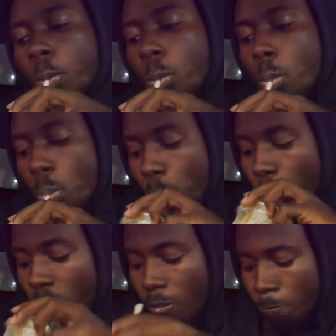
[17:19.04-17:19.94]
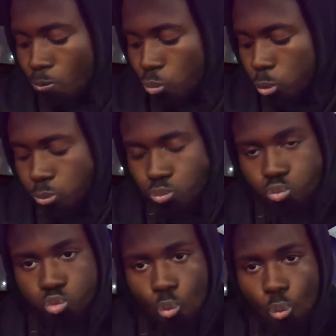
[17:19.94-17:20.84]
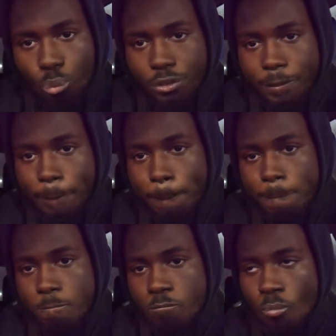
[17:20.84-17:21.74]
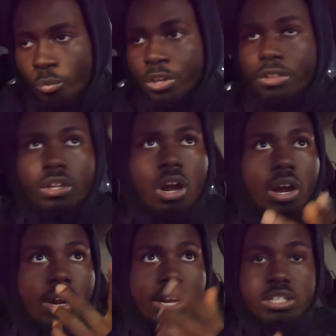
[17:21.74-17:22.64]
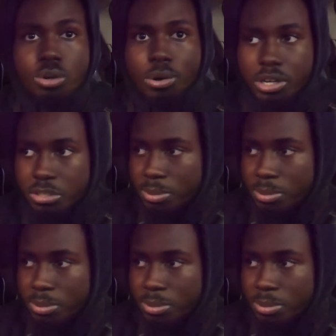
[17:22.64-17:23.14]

Ass, top of the hour. We about to go out with that drip tape. So just in case you missed All right, let's go in this